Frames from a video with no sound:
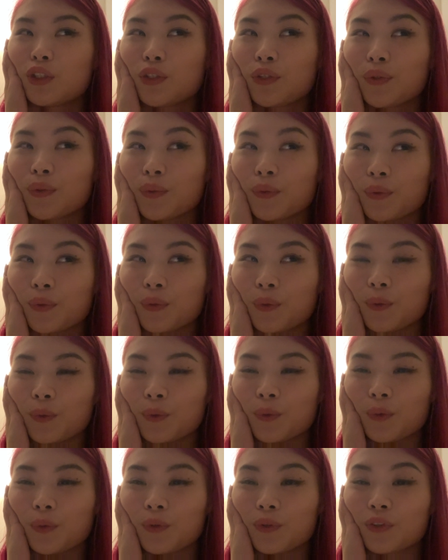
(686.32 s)

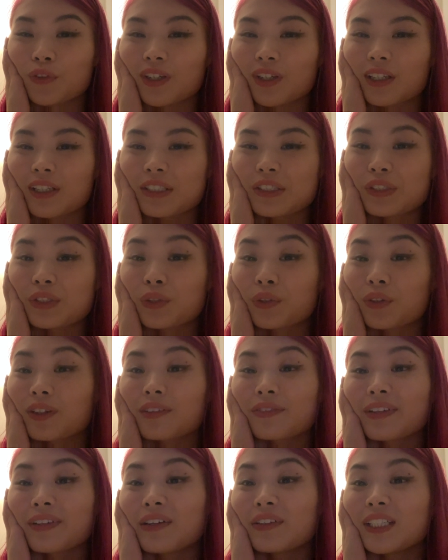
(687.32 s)
to drugstore
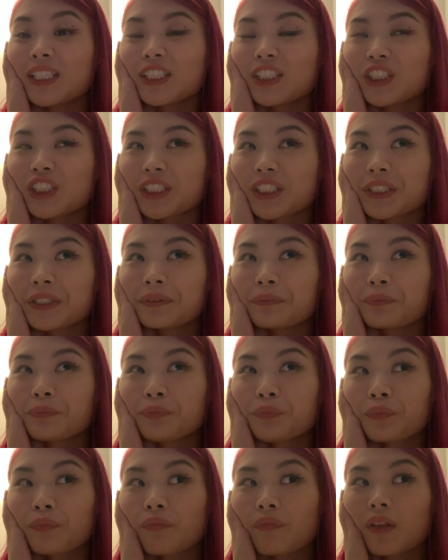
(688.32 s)
foundation.
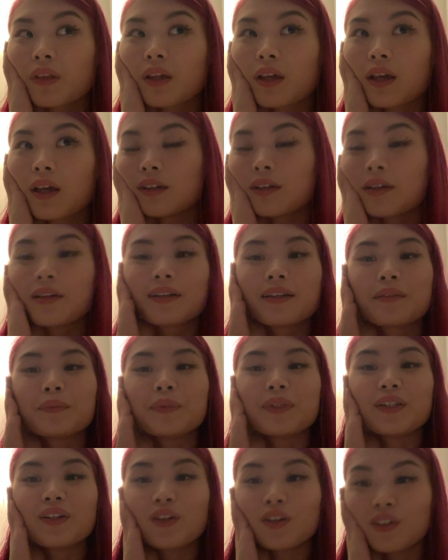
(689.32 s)

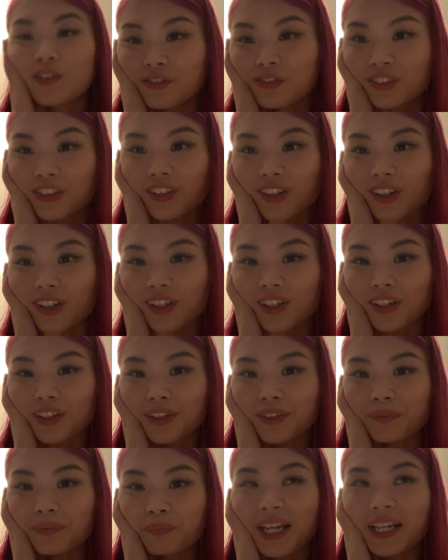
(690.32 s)
But
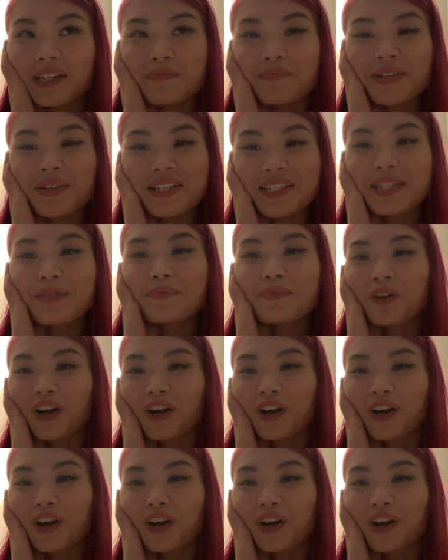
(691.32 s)
overall, an amazing